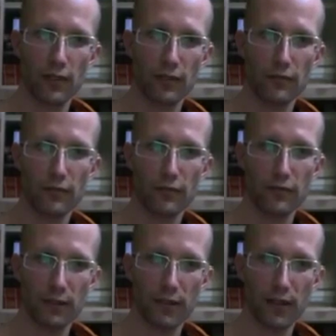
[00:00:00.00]
hoof
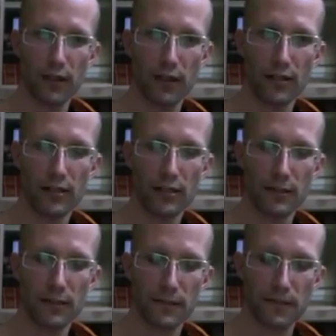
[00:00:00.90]
of the ox
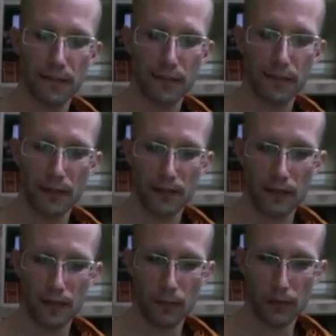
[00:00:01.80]

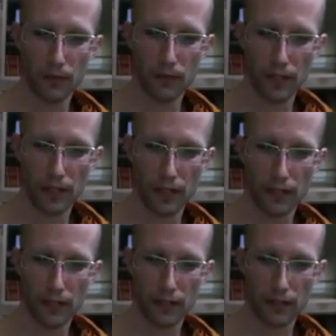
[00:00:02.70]
that pulls the
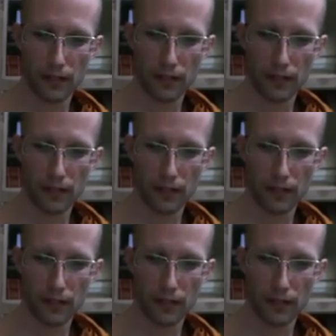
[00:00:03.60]
cart.